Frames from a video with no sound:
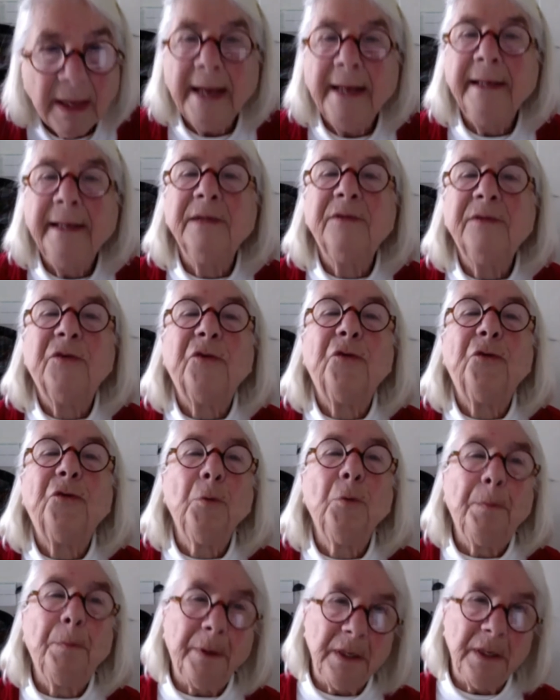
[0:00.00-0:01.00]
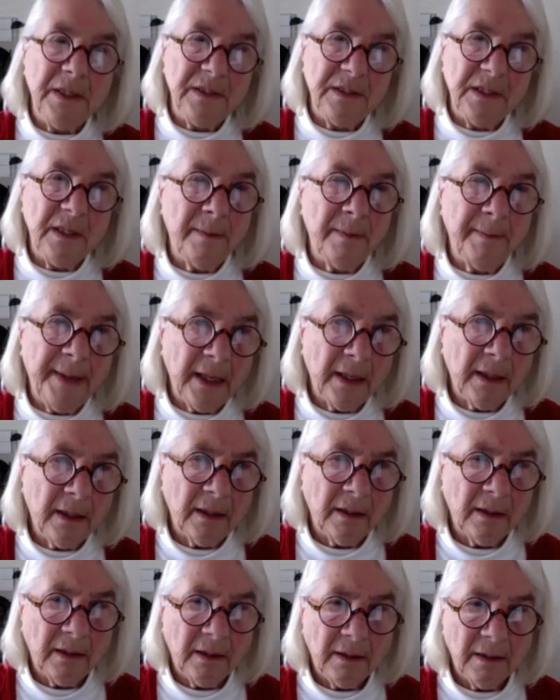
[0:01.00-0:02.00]
and it's super easy to make.
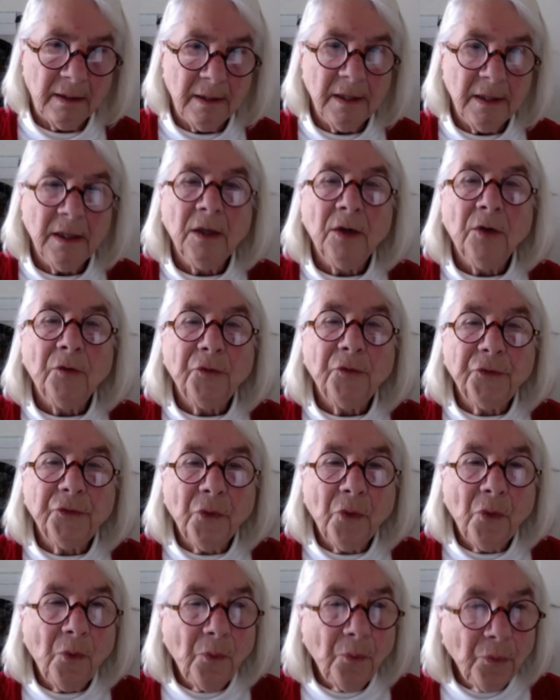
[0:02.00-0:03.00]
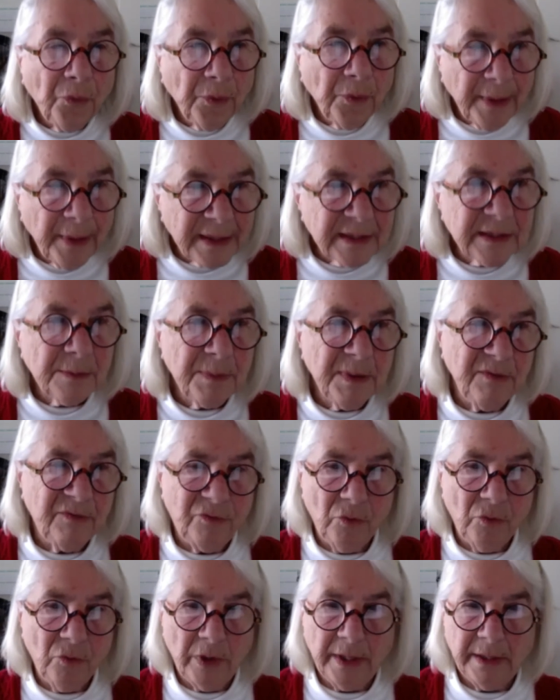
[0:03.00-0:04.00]
So the recipe
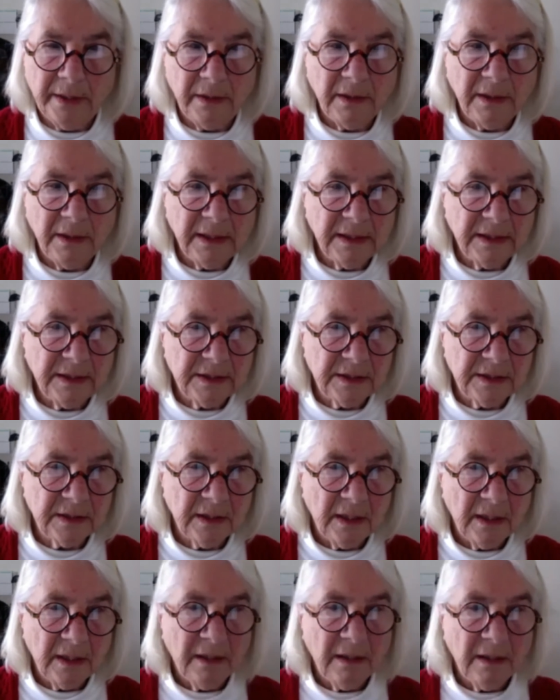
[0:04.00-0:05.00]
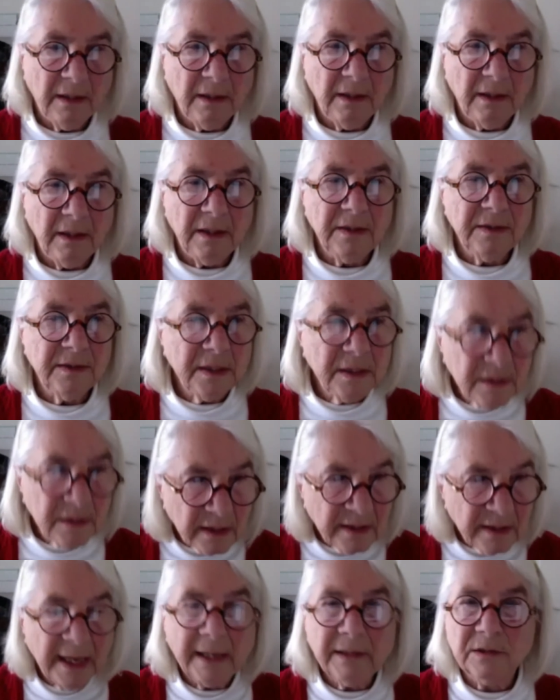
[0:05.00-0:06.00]
for it is in
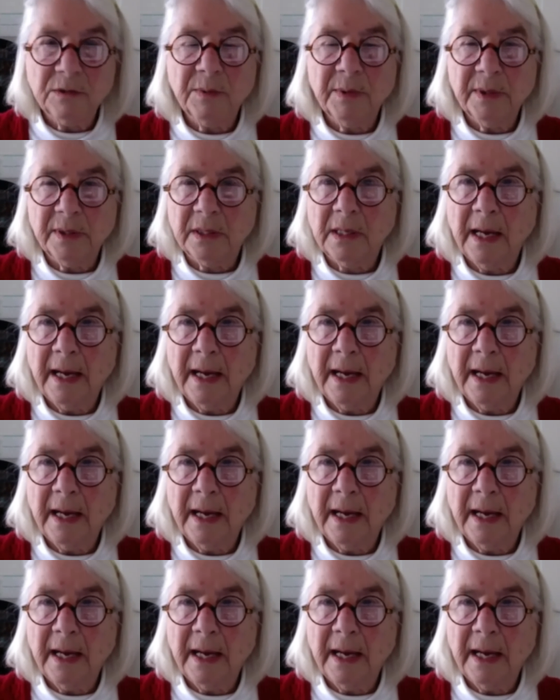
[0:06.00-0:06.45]
To Dance with